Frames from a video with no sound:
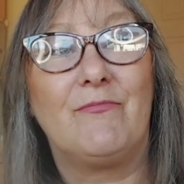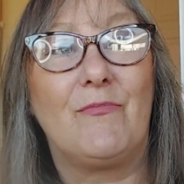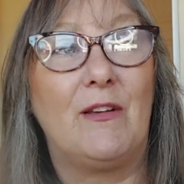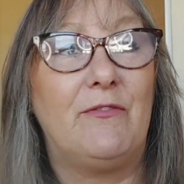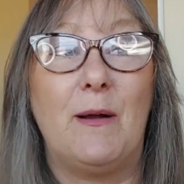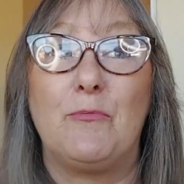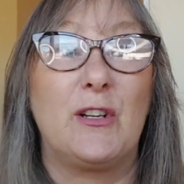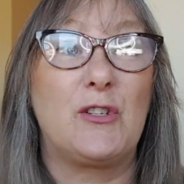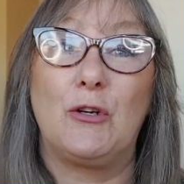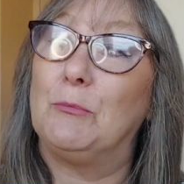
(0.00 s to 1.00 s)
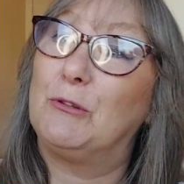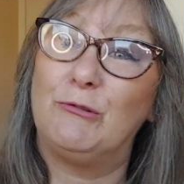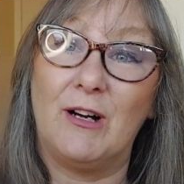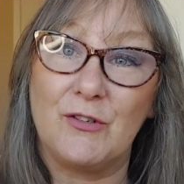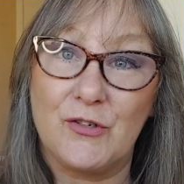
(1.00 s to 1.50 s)
fabric shop
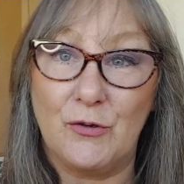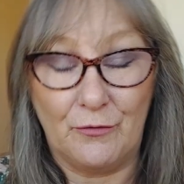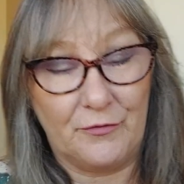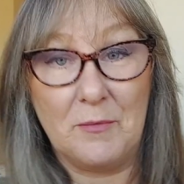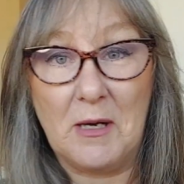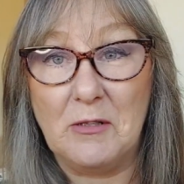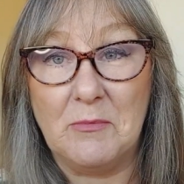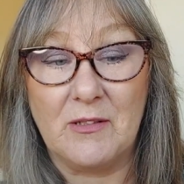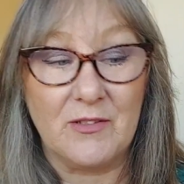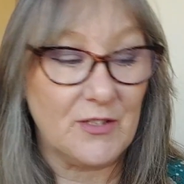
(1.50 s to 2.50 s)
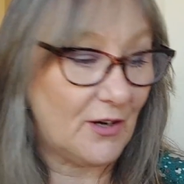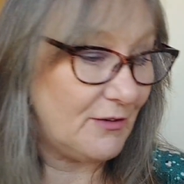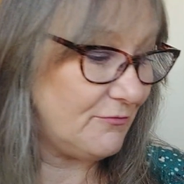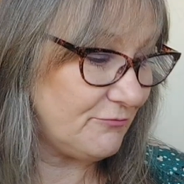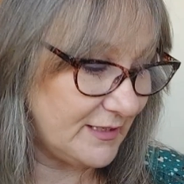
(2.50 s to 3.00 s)
crush of the moment. I
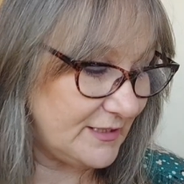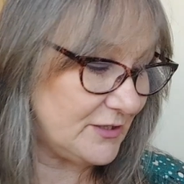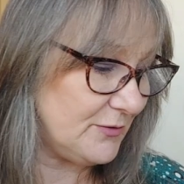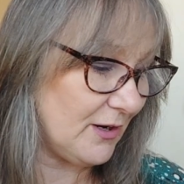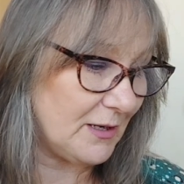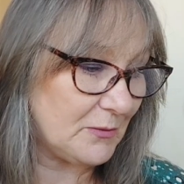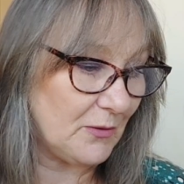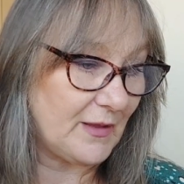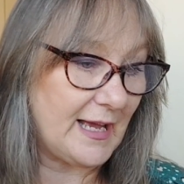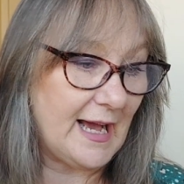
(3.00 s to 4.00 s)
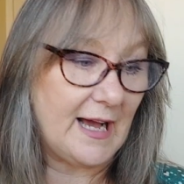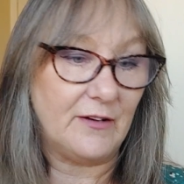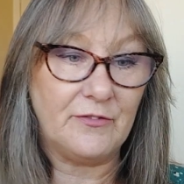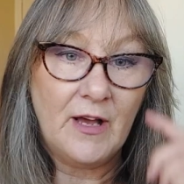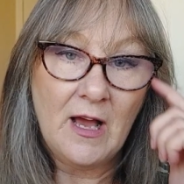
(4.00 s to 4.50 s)
really do like what they
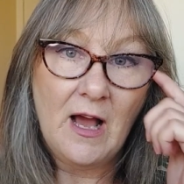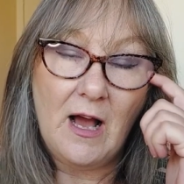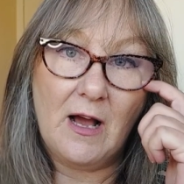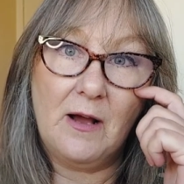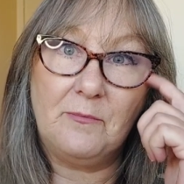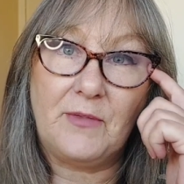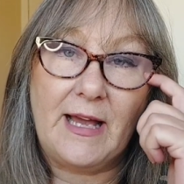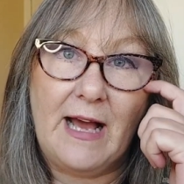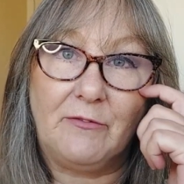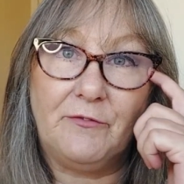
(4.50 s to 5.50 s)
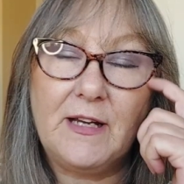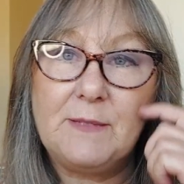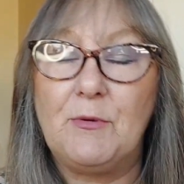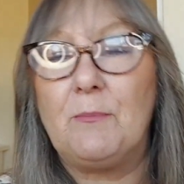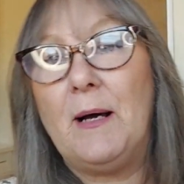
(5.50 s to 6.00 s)
have. They have a
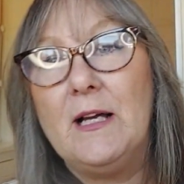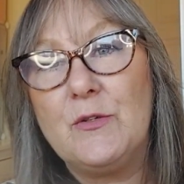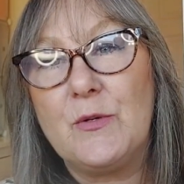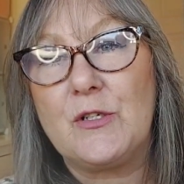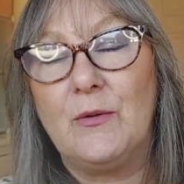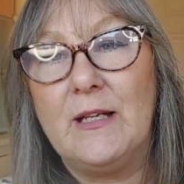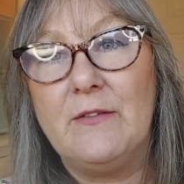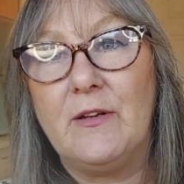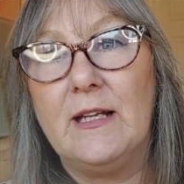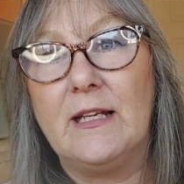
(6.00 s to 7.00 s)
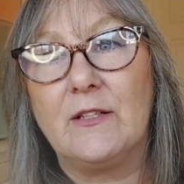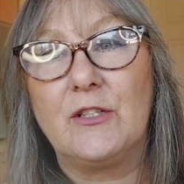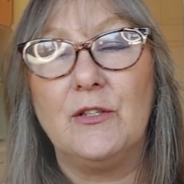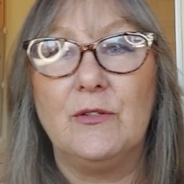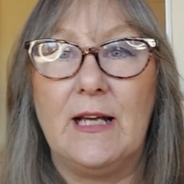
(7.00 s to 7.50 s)
Facebook page, which I'll leave a link
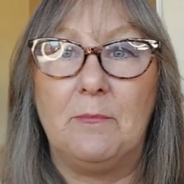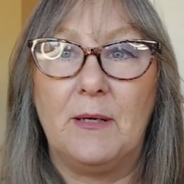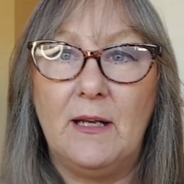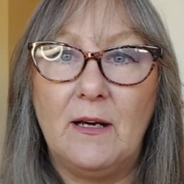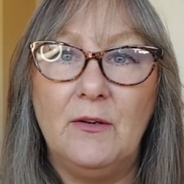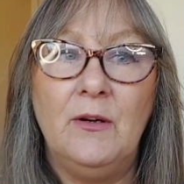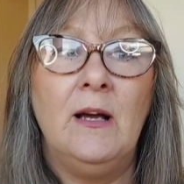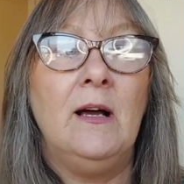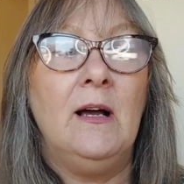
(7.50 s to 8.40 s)
to down below.